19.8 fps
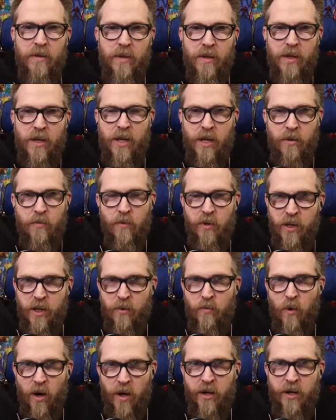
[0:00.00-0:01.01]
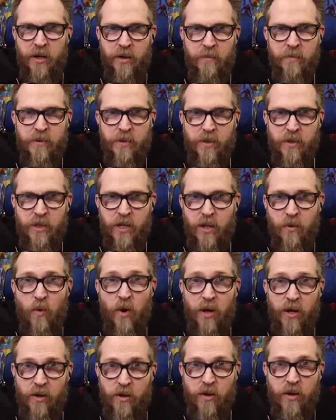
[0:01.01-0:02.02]
he he wanted him he
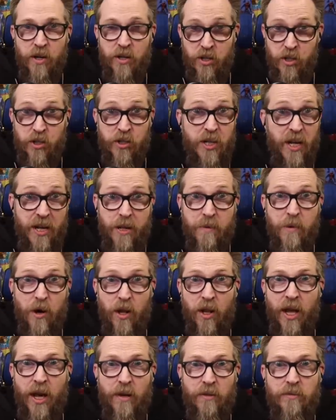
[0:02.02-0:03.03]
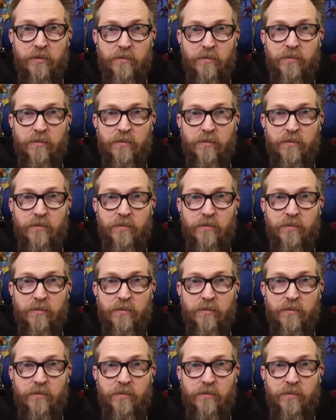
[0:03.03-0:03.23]
wanted her to just take them all out.